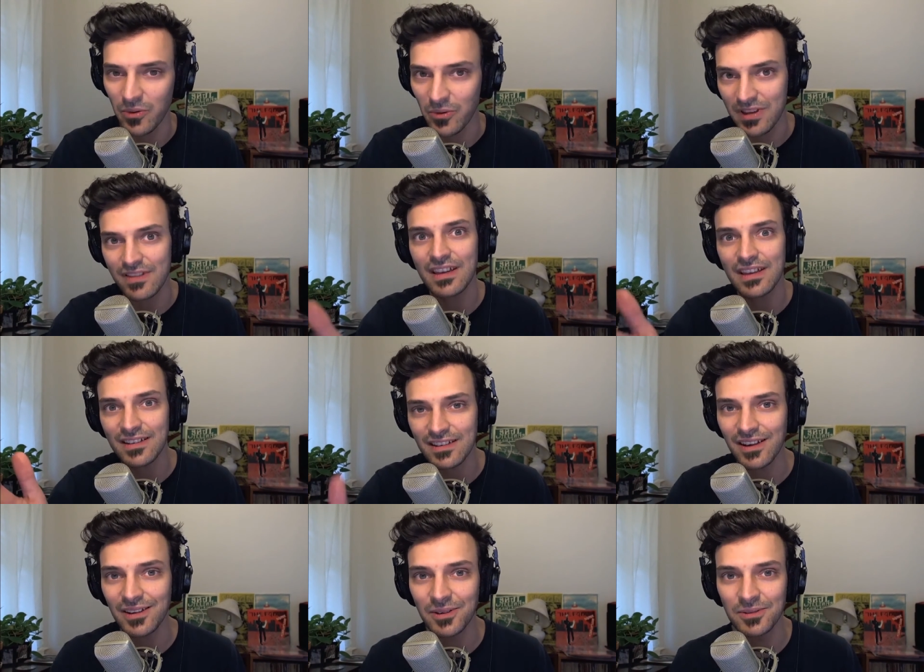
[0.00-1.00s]
what we then
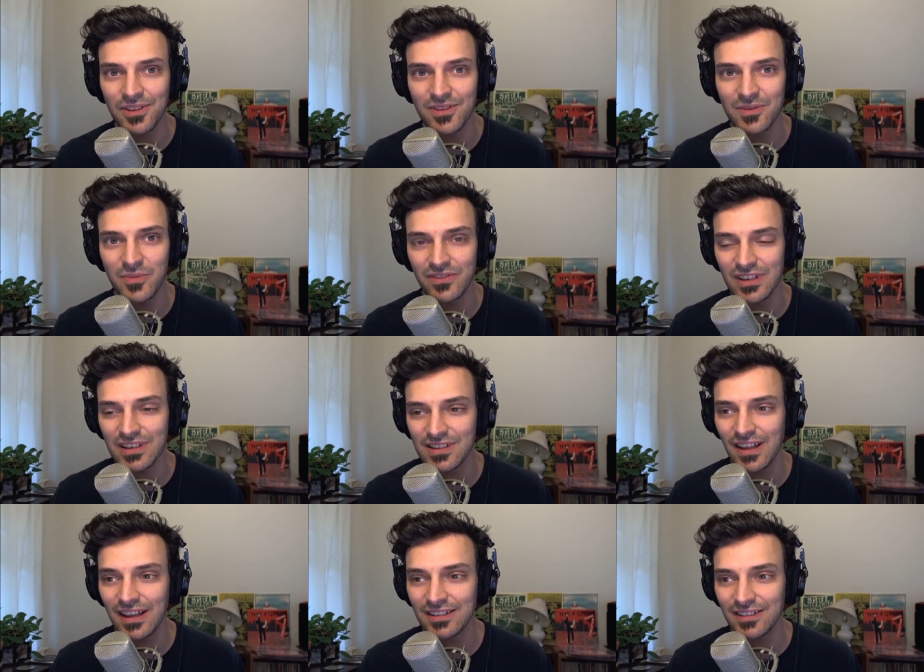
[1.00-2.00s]
go to the
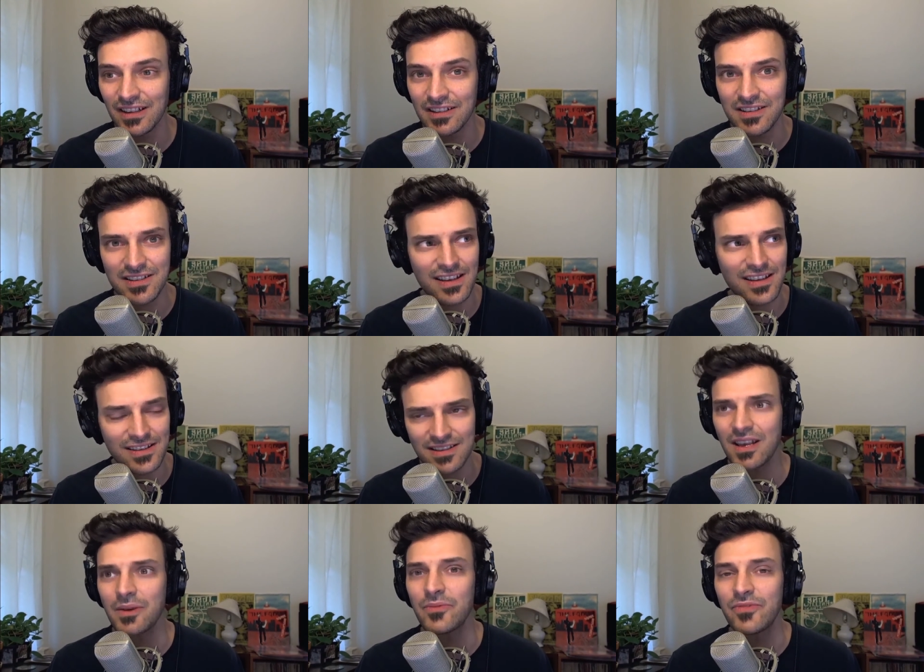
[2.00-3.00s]
movies later and see as
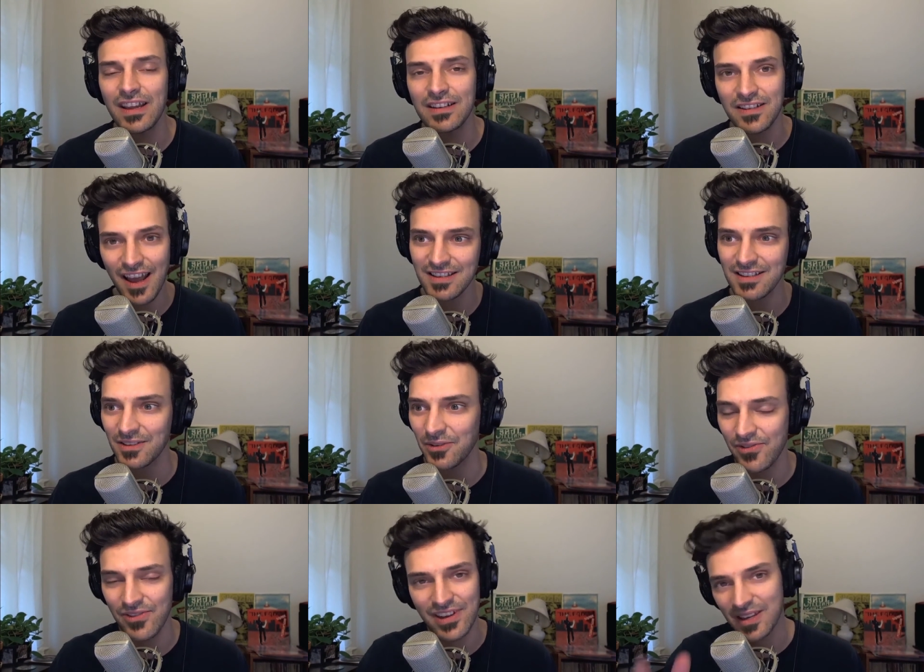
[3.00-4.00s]
some
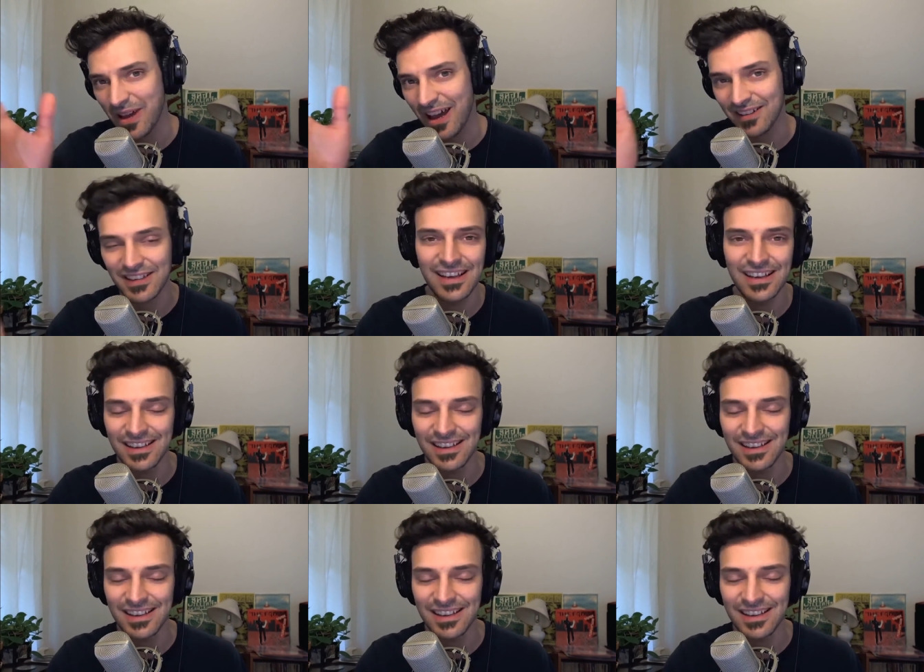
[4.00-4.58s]
fantastical thing about,